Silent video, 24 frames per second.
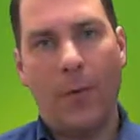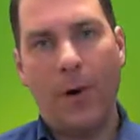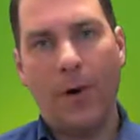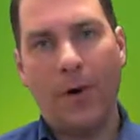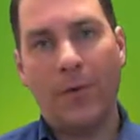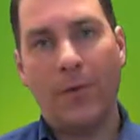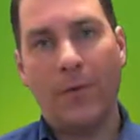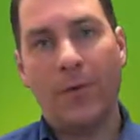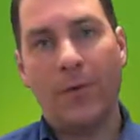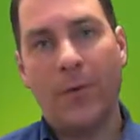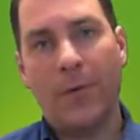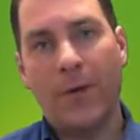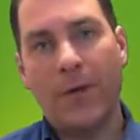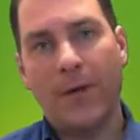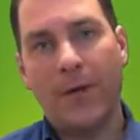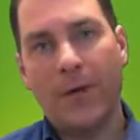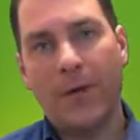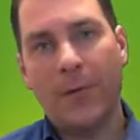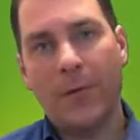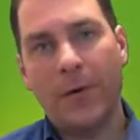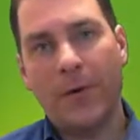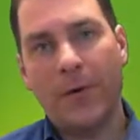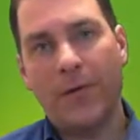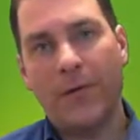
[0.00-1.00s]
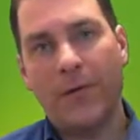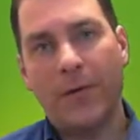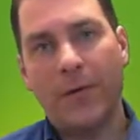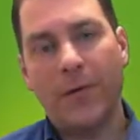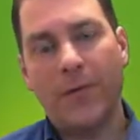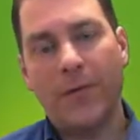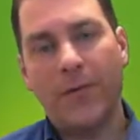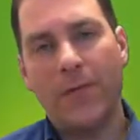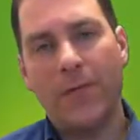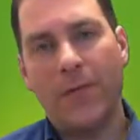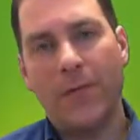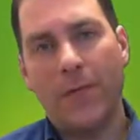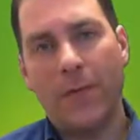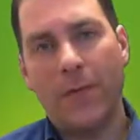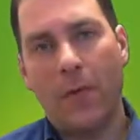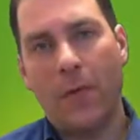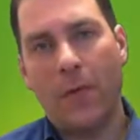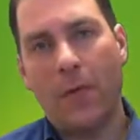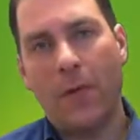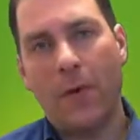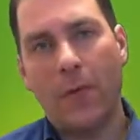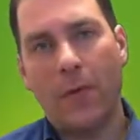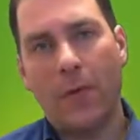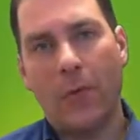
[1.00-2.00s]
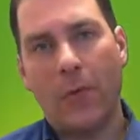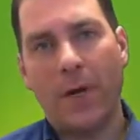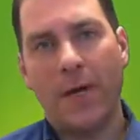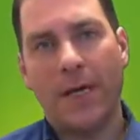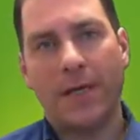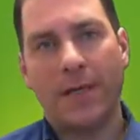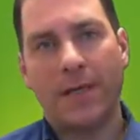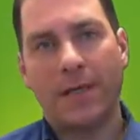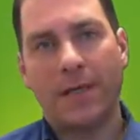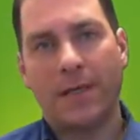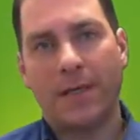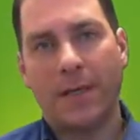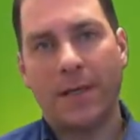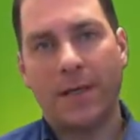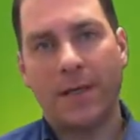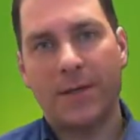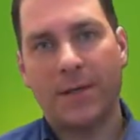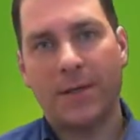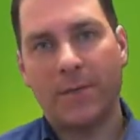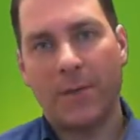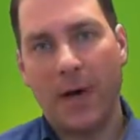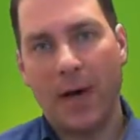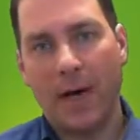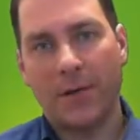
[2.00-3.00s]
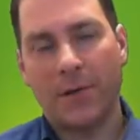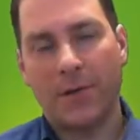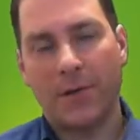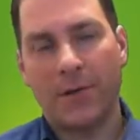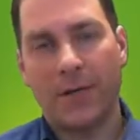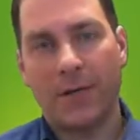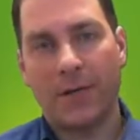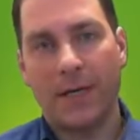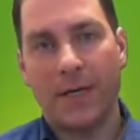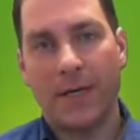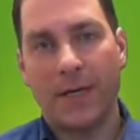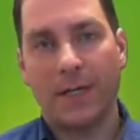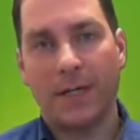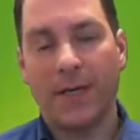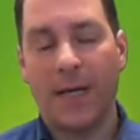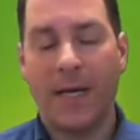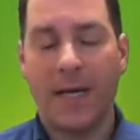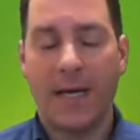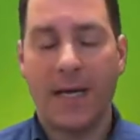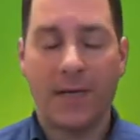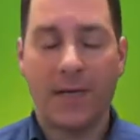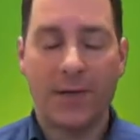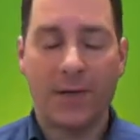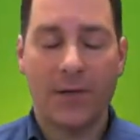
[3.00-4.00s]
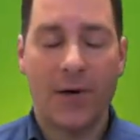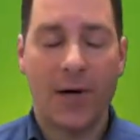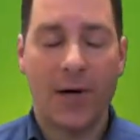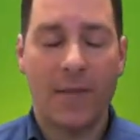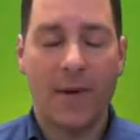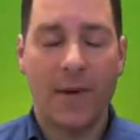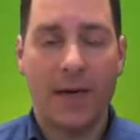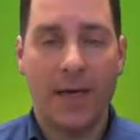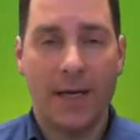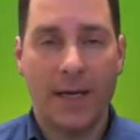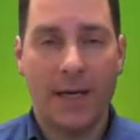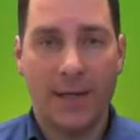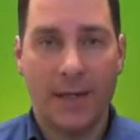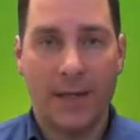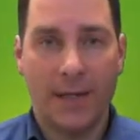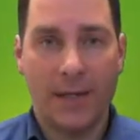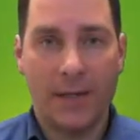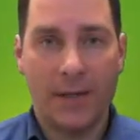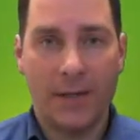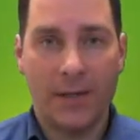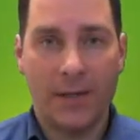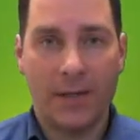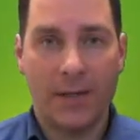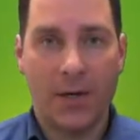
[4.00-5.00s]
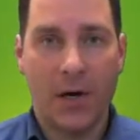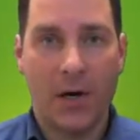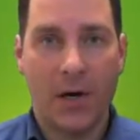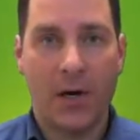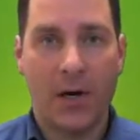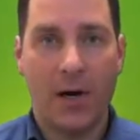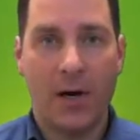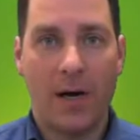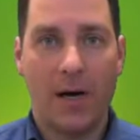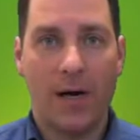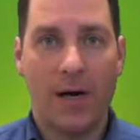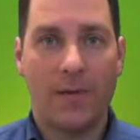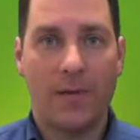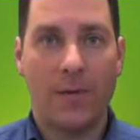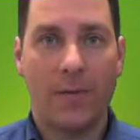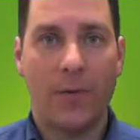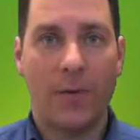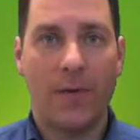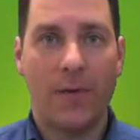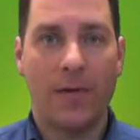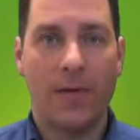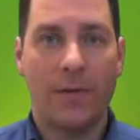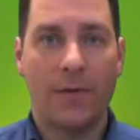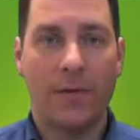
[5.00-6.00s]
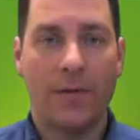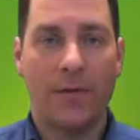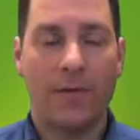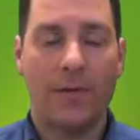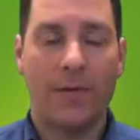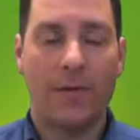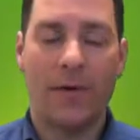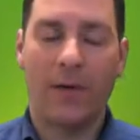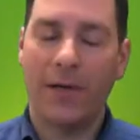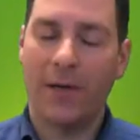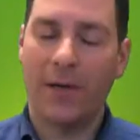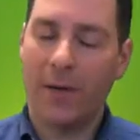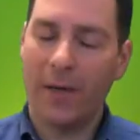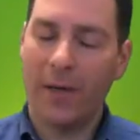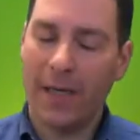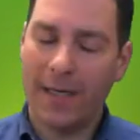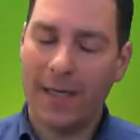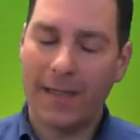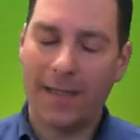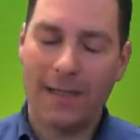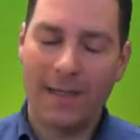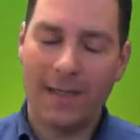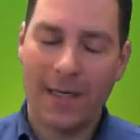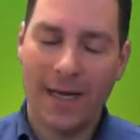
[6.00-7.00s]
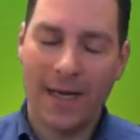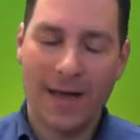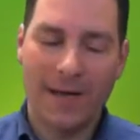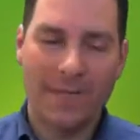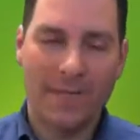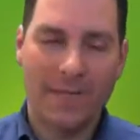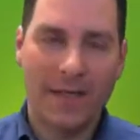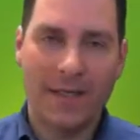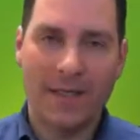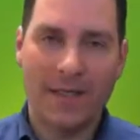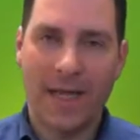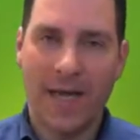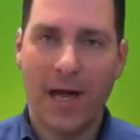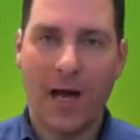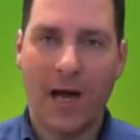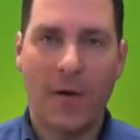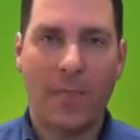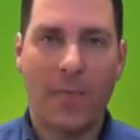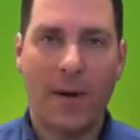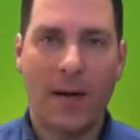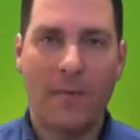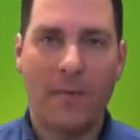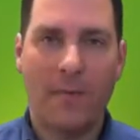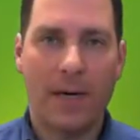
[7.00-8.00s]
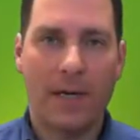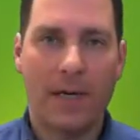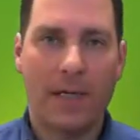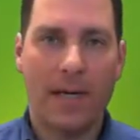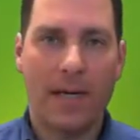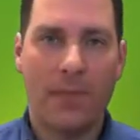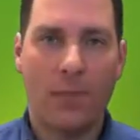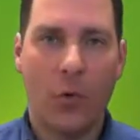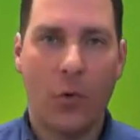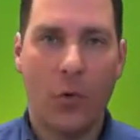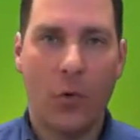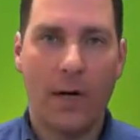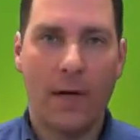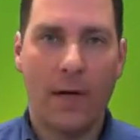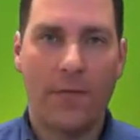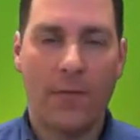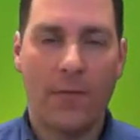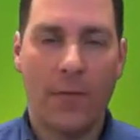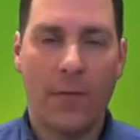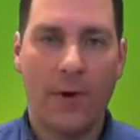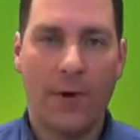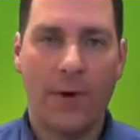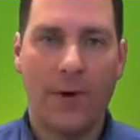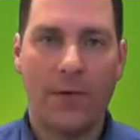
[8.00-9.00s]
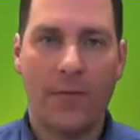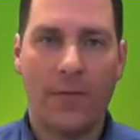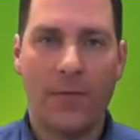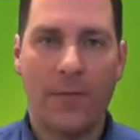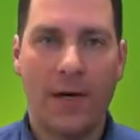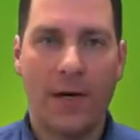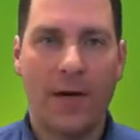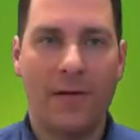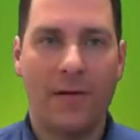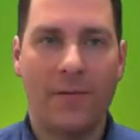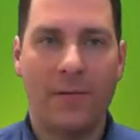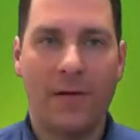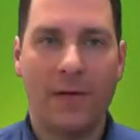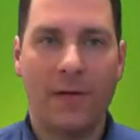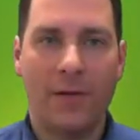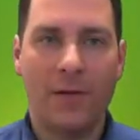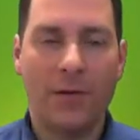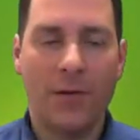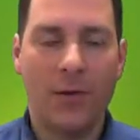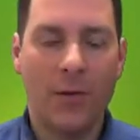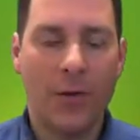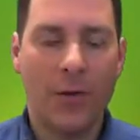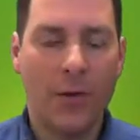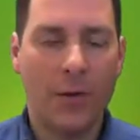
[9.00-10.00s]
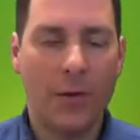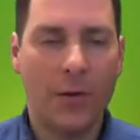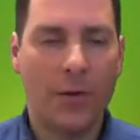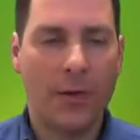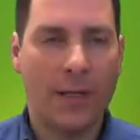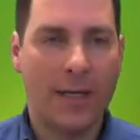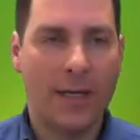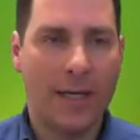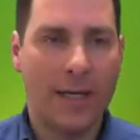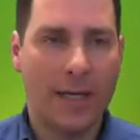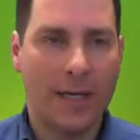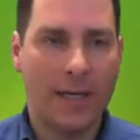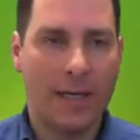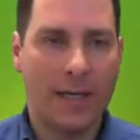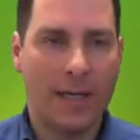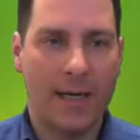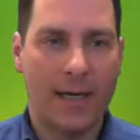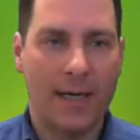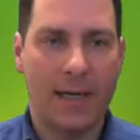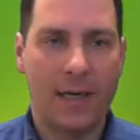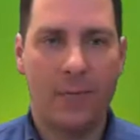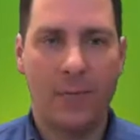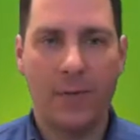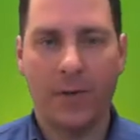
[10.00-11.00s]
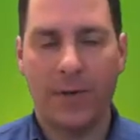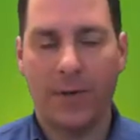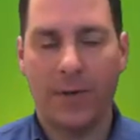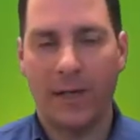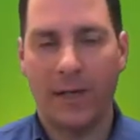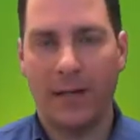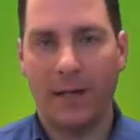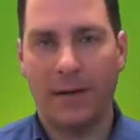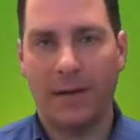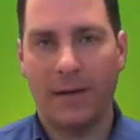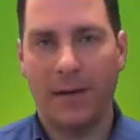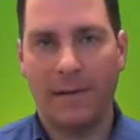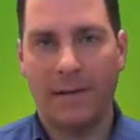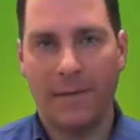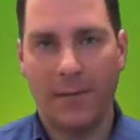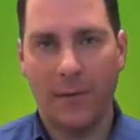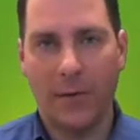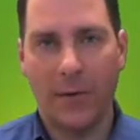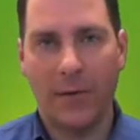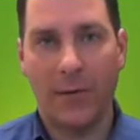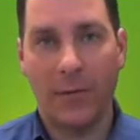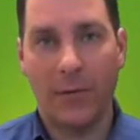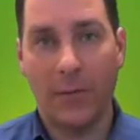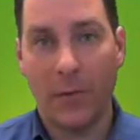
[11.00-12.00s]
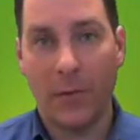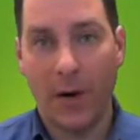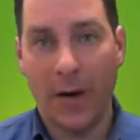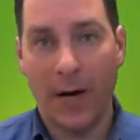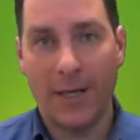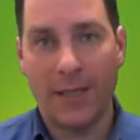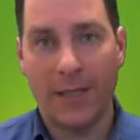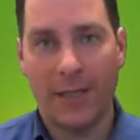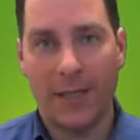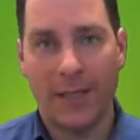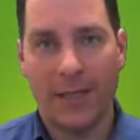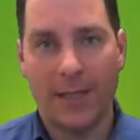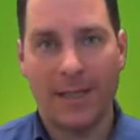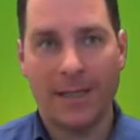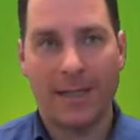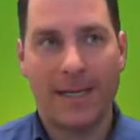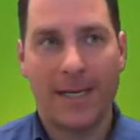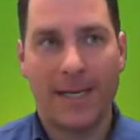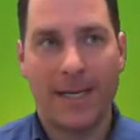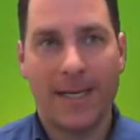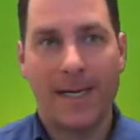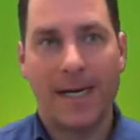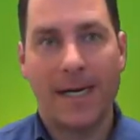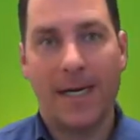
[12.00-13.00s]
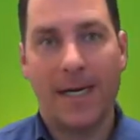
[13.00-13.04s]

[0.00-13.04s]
Welcome to the weekend review for week 6, module 6. Hey, sorry about getting a late start on the weekend review. I know I like to have these out by Monday morning for you, but I've been totally inundated with a few other projects